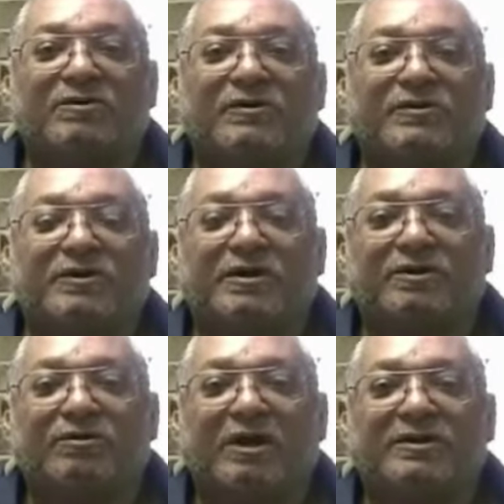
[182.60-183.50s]
with the
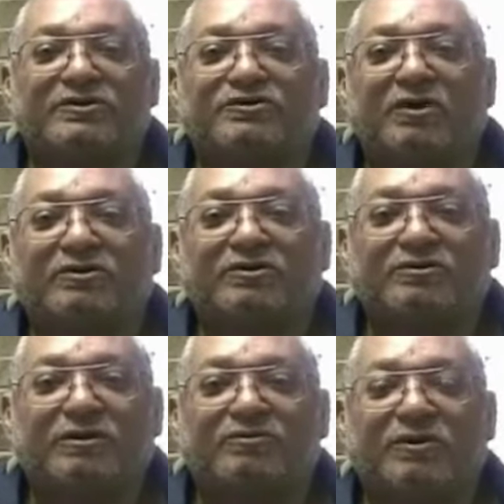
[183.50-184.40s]
right
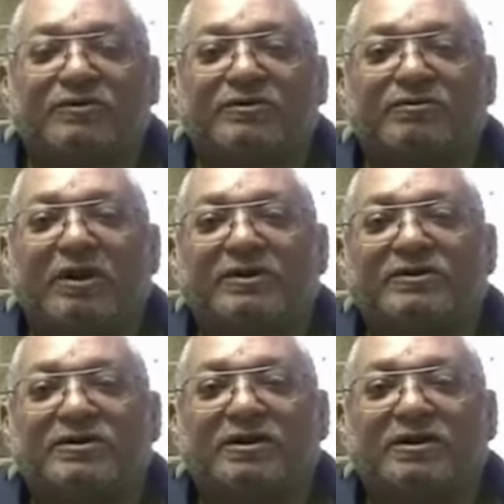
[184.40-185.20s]
instructor and with the right